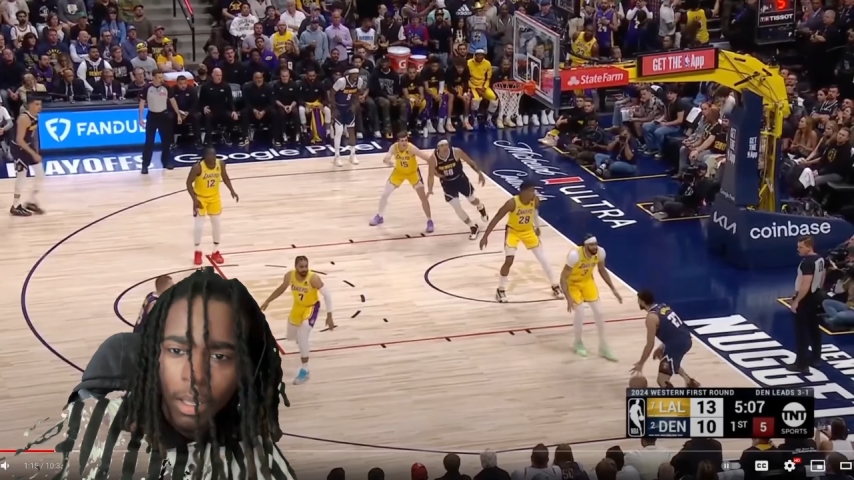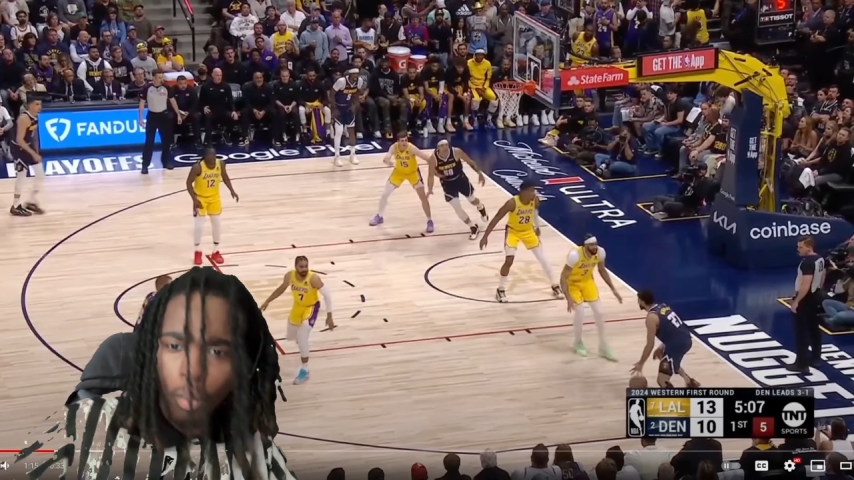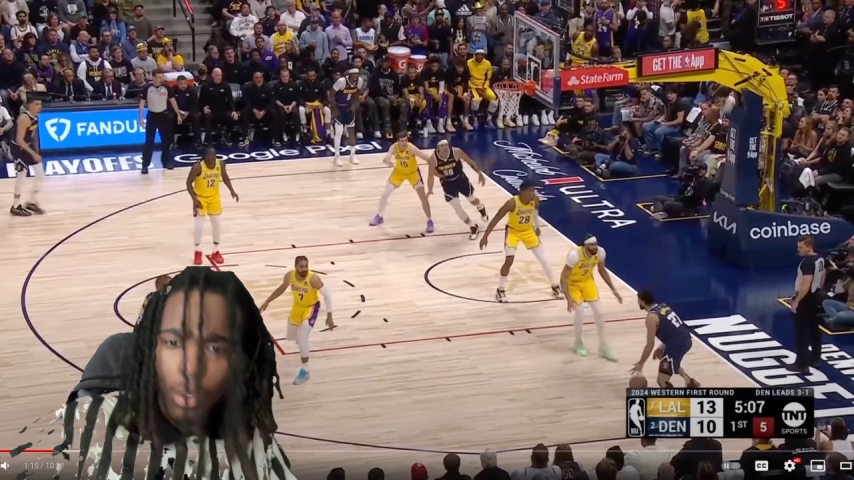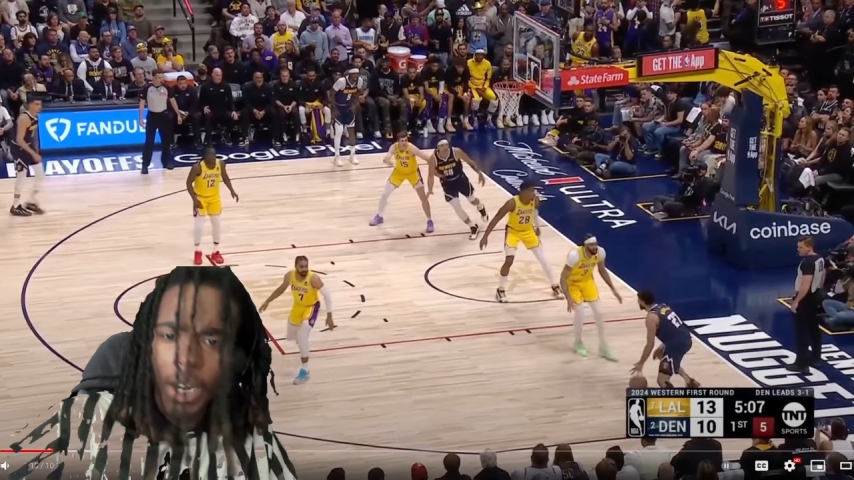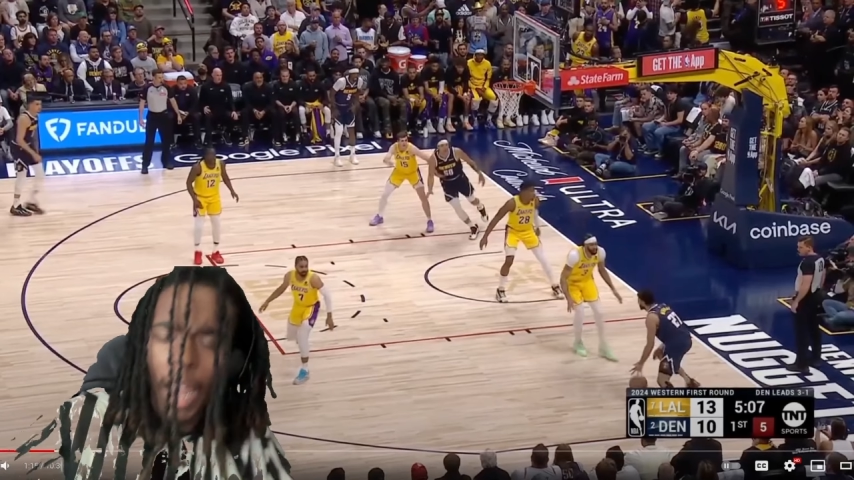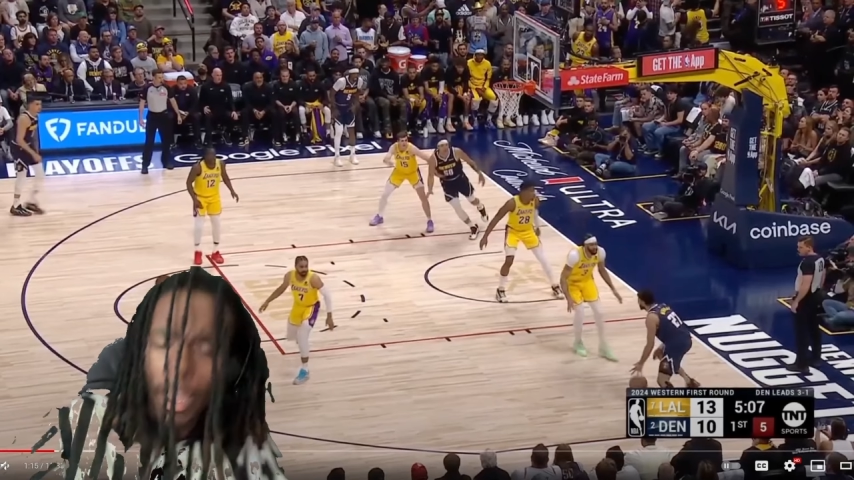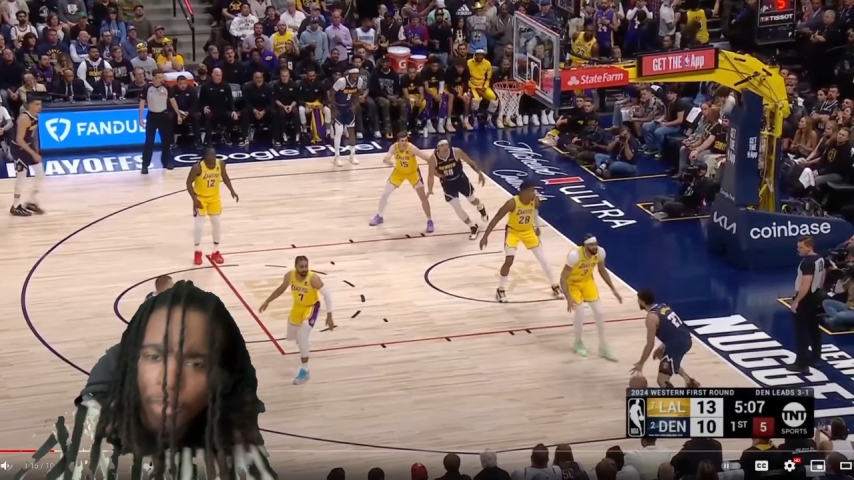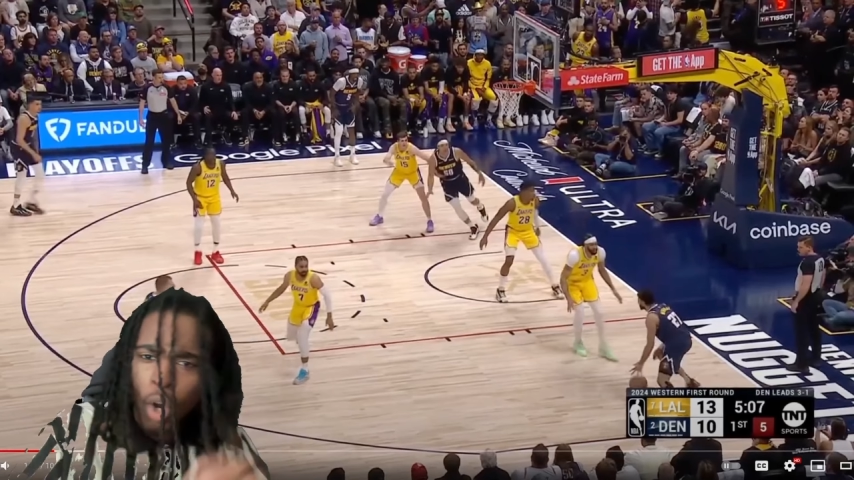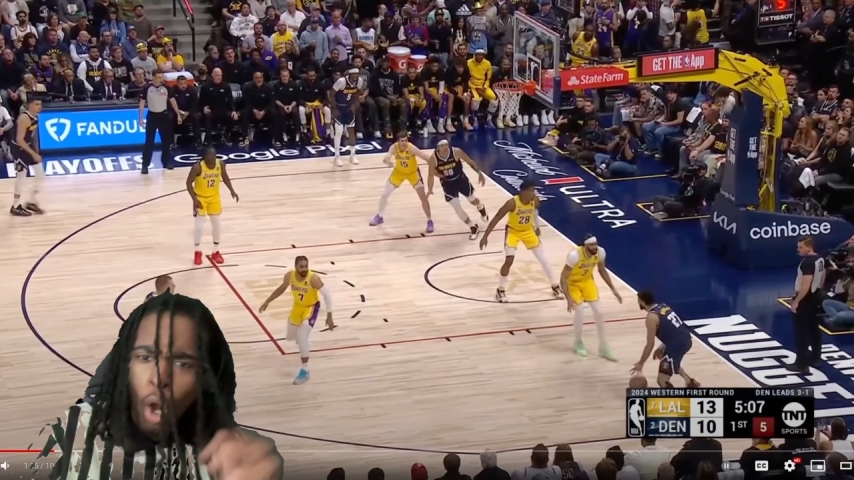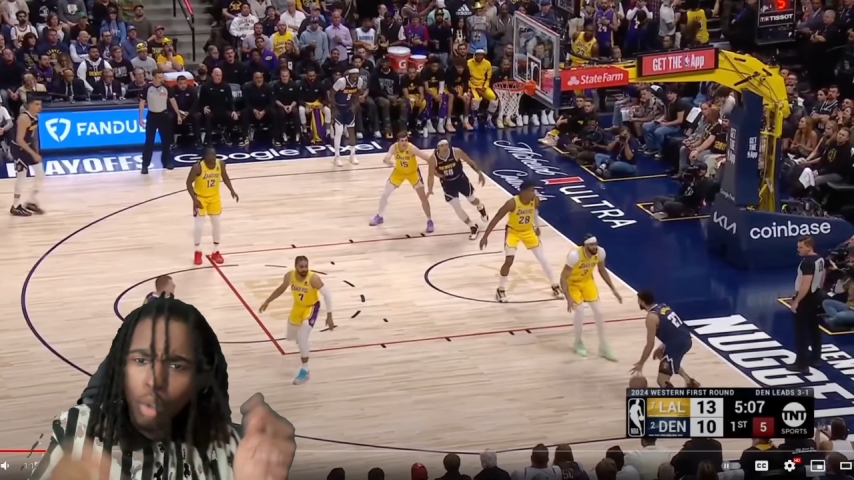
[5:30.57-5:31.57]
We didn't have
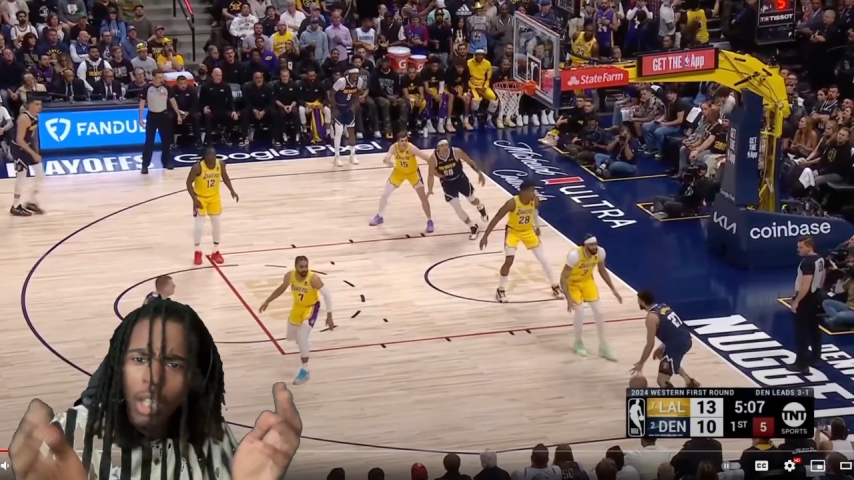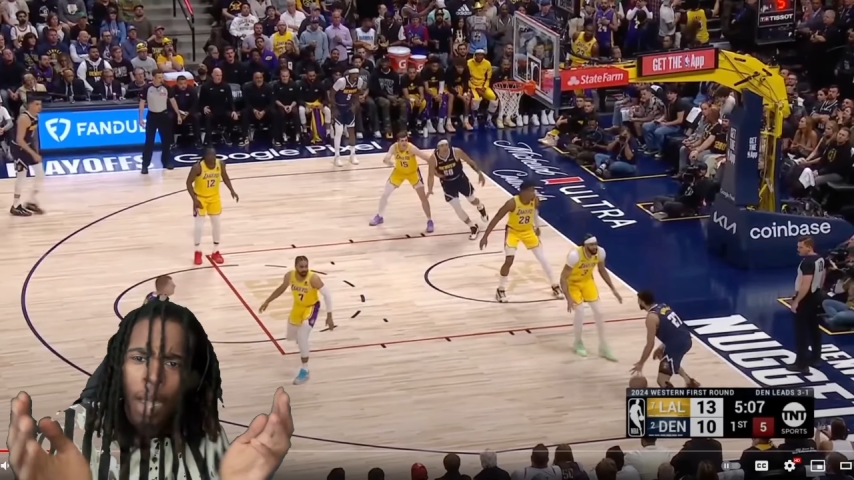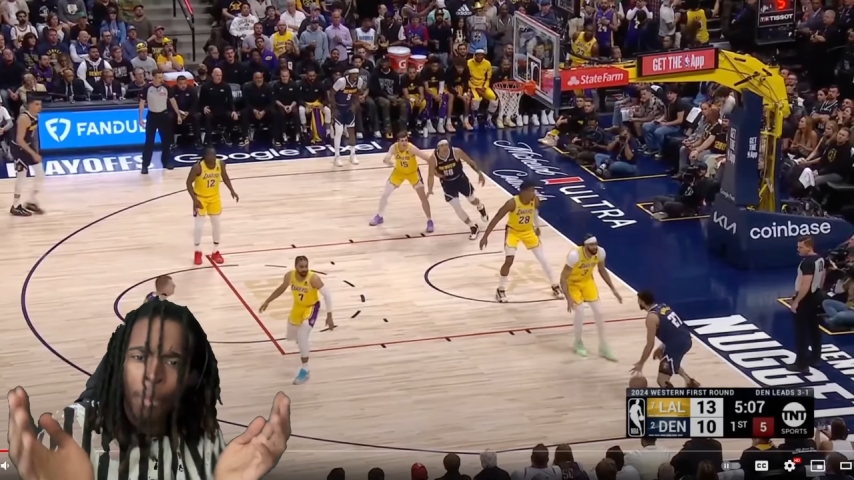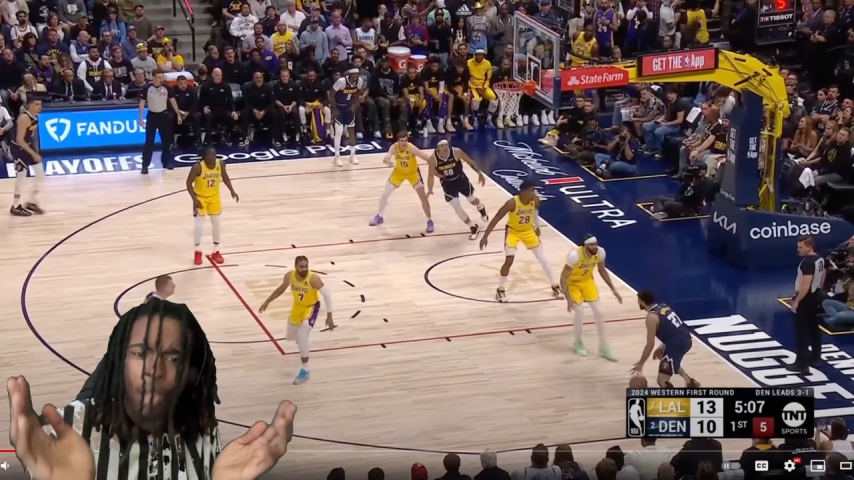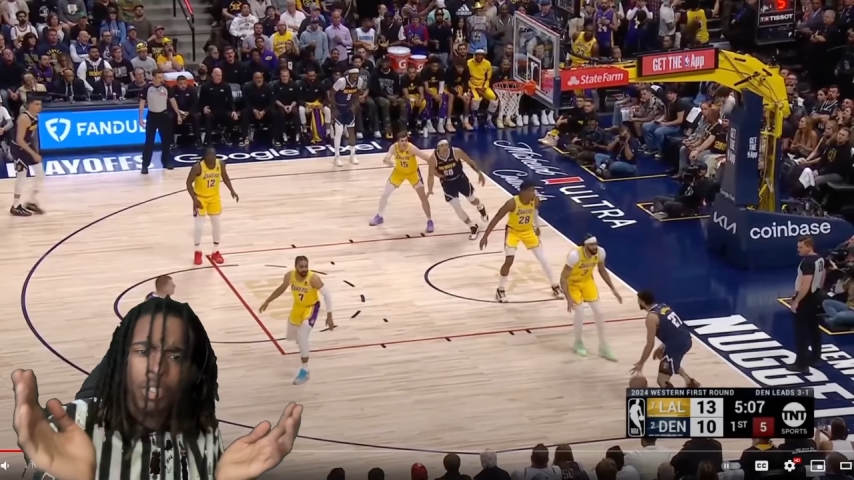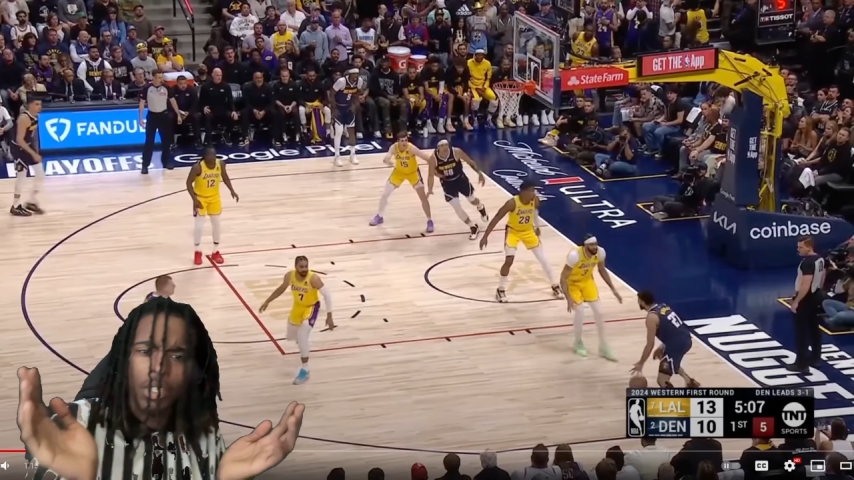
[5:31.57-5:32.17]
no timeouts